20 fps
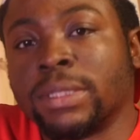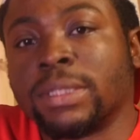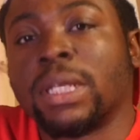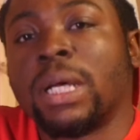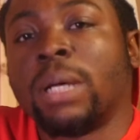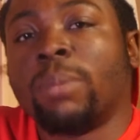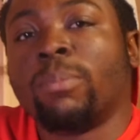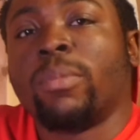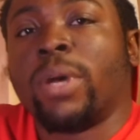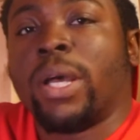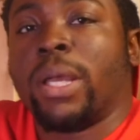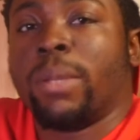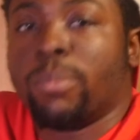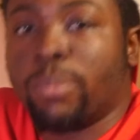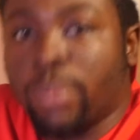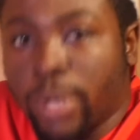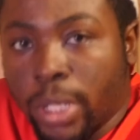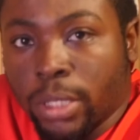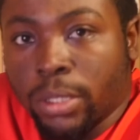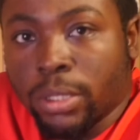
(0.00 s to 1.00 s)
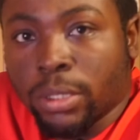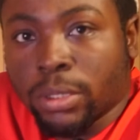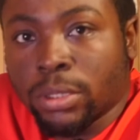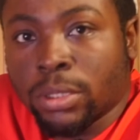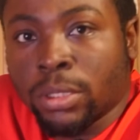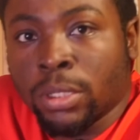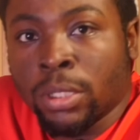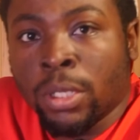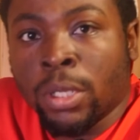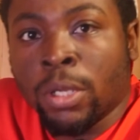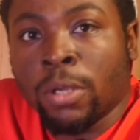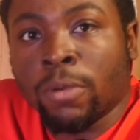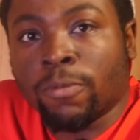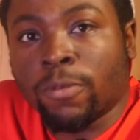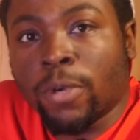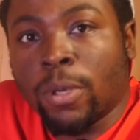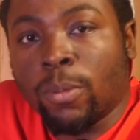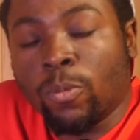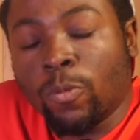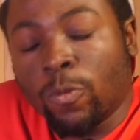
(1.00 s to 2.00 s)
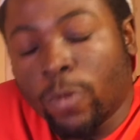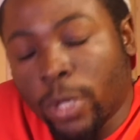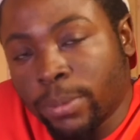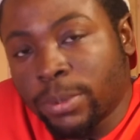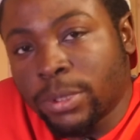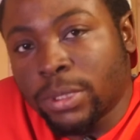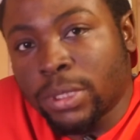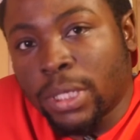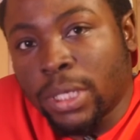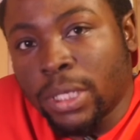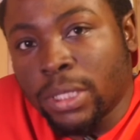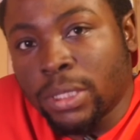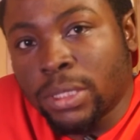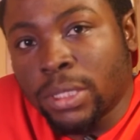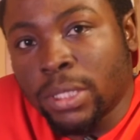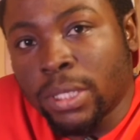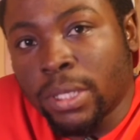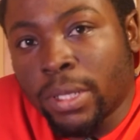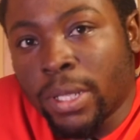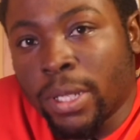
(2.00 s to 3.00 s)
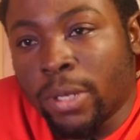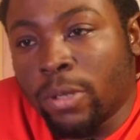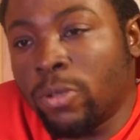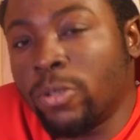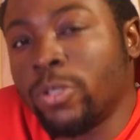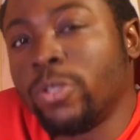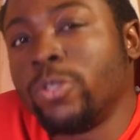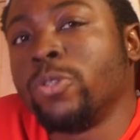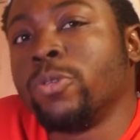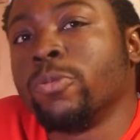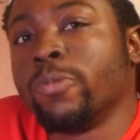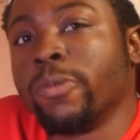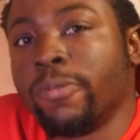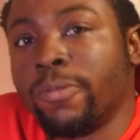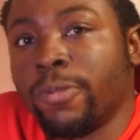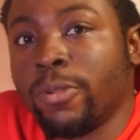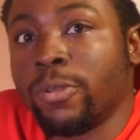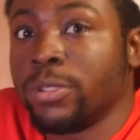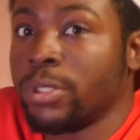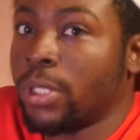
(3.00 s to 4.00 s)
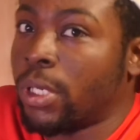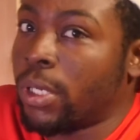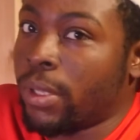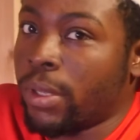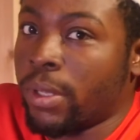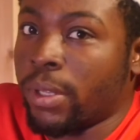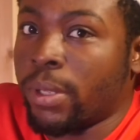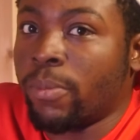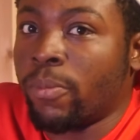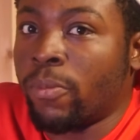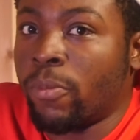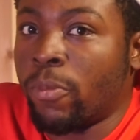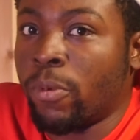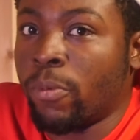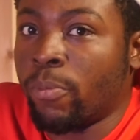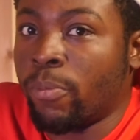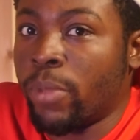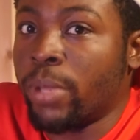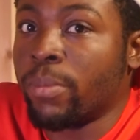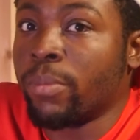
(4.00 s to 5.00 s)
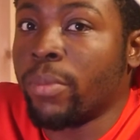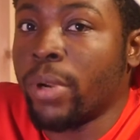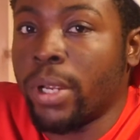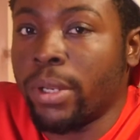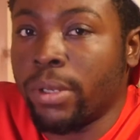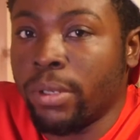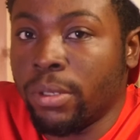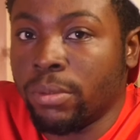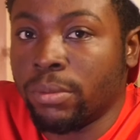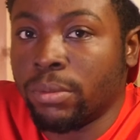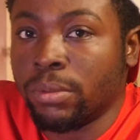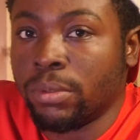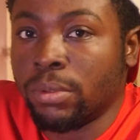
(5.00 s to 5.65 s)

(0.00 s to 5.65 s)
Stop buying products from websites that only do reviews on them being brand new.